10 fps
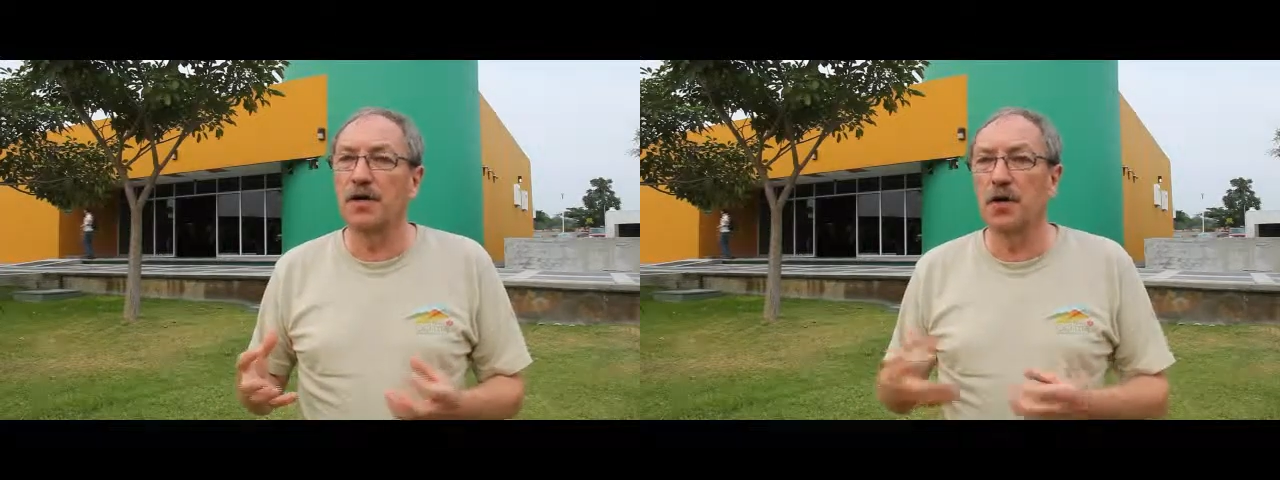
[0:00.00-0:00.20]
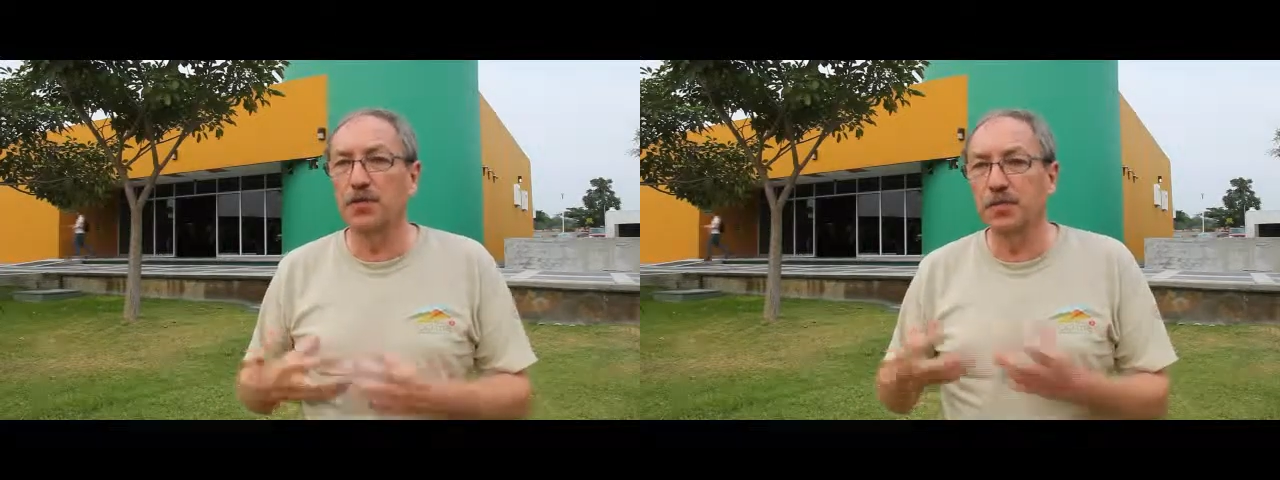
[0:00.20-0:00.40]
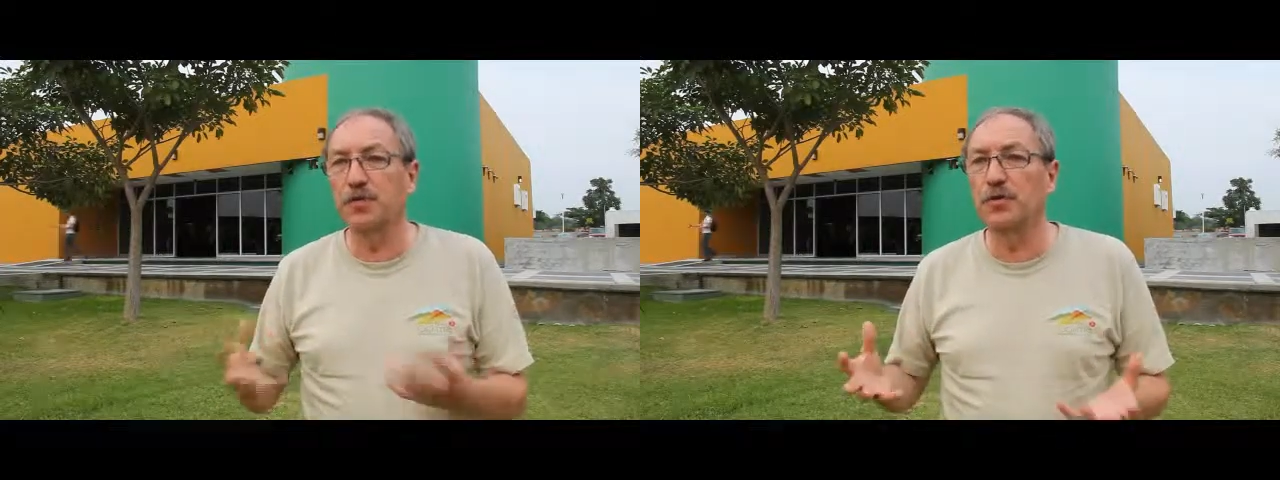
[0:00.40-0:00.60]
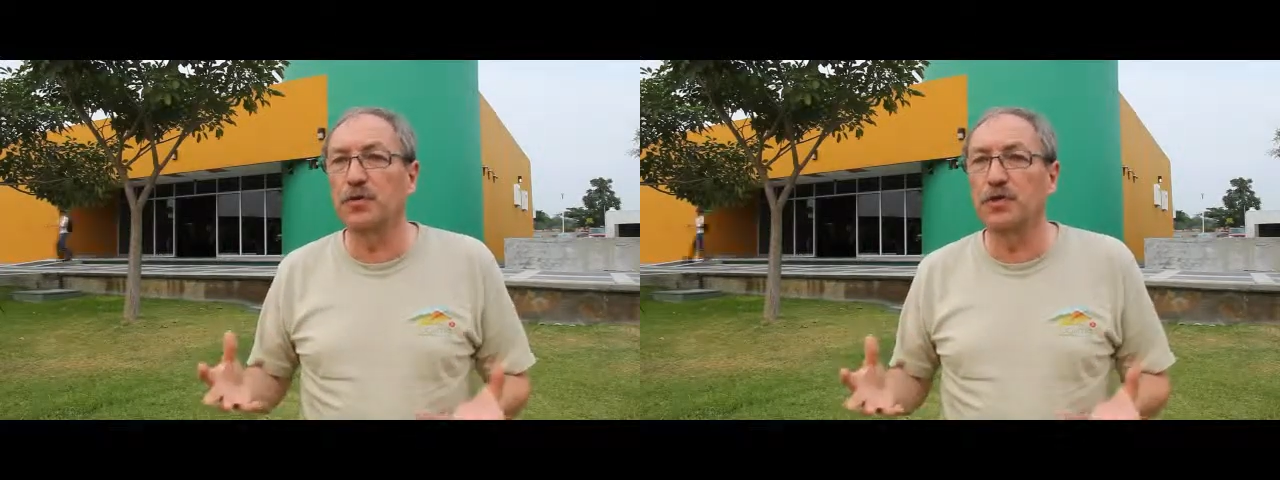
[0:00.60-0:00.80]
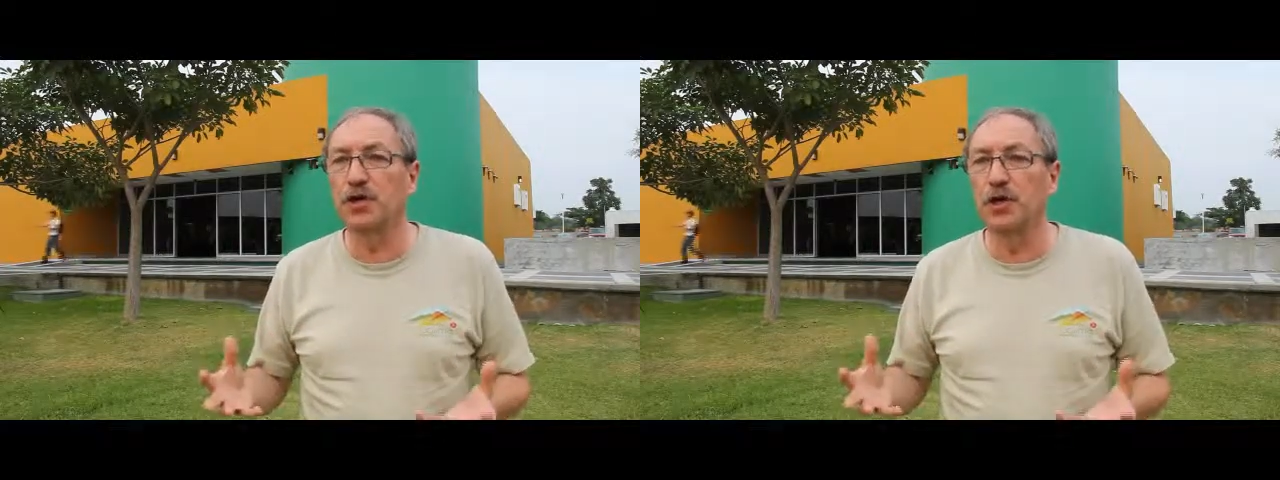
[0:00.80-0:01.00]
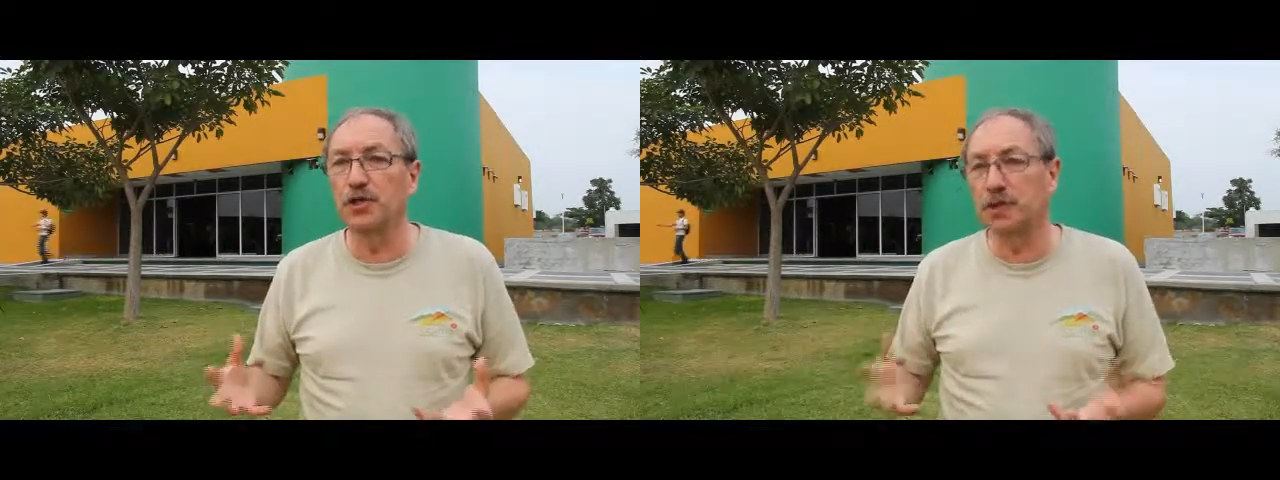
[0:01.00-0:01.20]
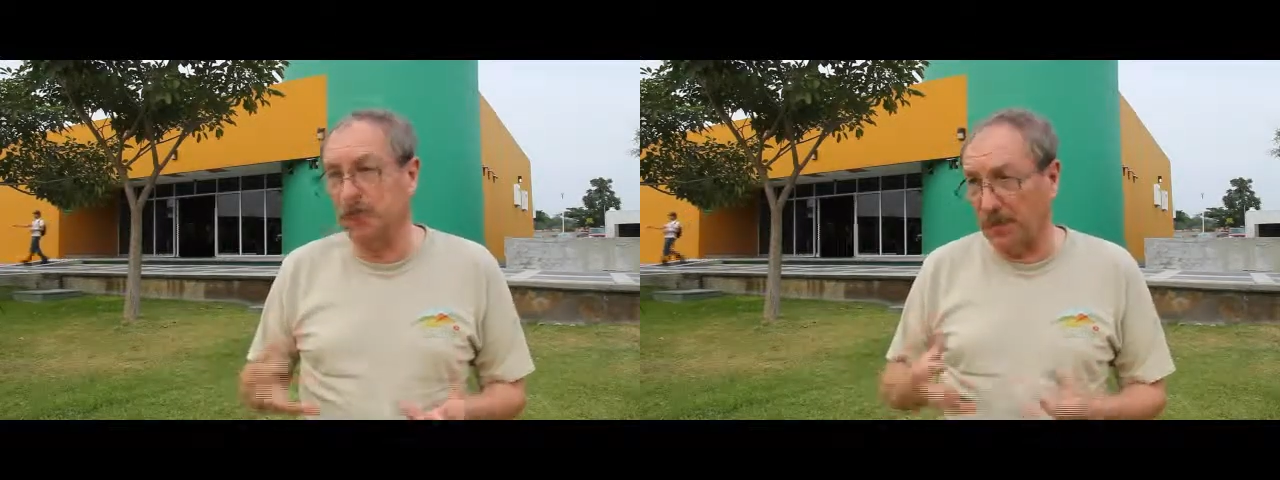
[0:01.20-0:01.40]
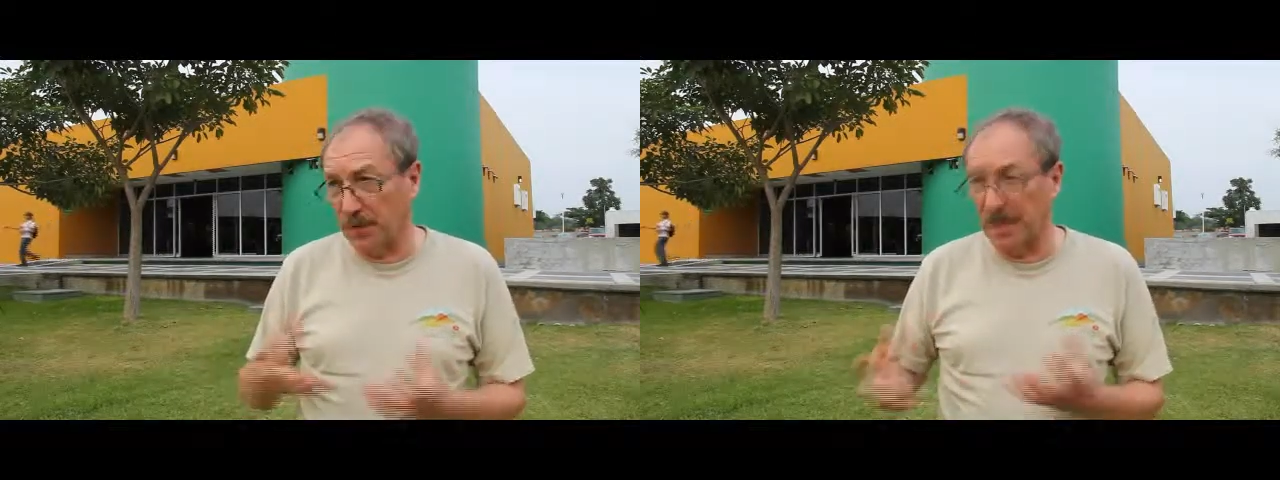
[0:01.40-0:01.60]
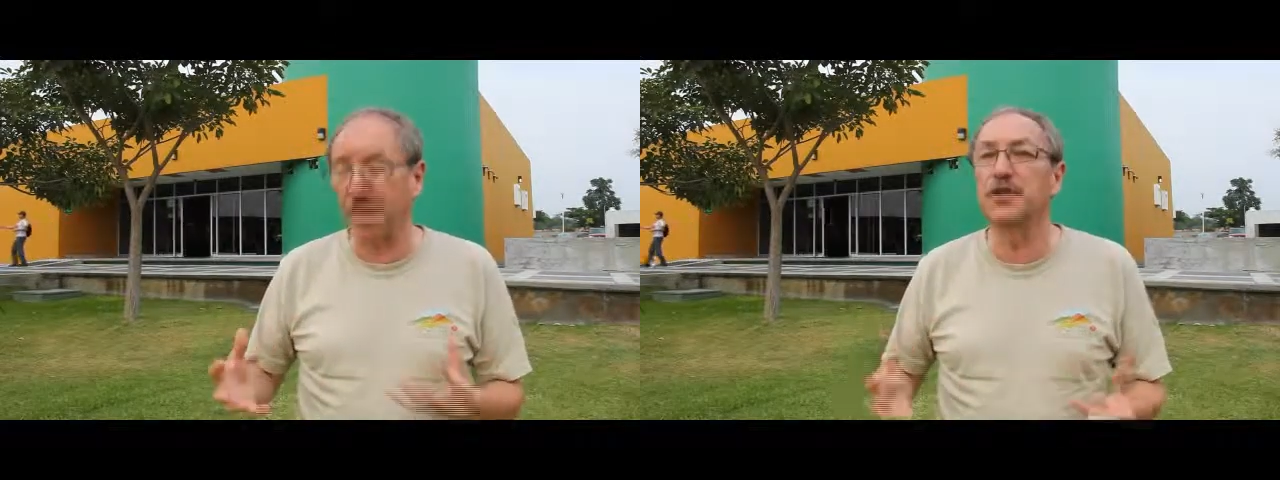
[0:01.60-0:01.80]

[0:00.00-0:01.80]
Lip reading: contribute research to some of the